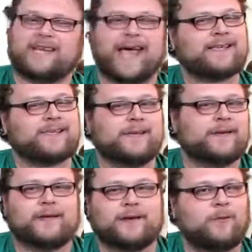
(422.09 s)

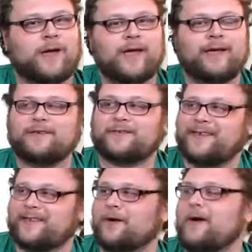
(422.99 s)
Taxian in a way. I
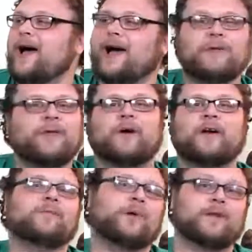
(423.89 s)
just, you know, I really
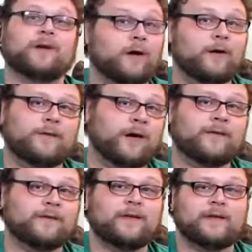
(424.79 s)
wanted to play the card,
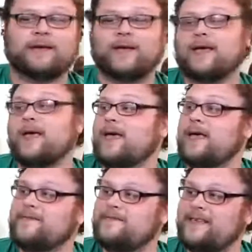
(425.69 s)
honestly, in a deck,
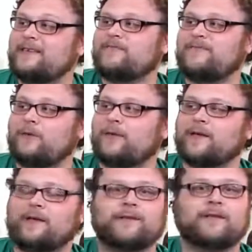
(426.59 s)
and this felt
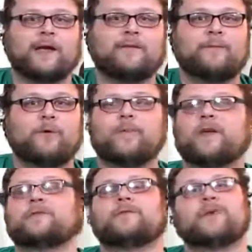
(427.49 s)
like a good slot for it
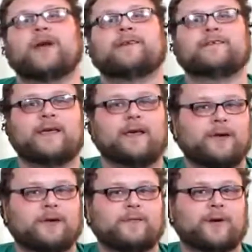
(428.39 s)
because we're trying to stay
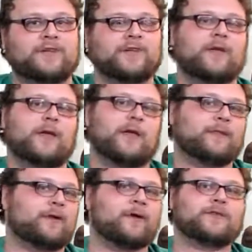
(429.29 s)
under budget, and
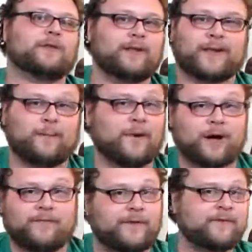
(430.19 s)
the card's only like
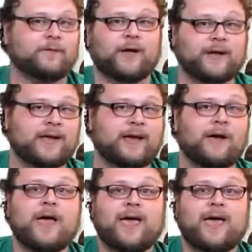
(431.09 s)
$1.50 right now,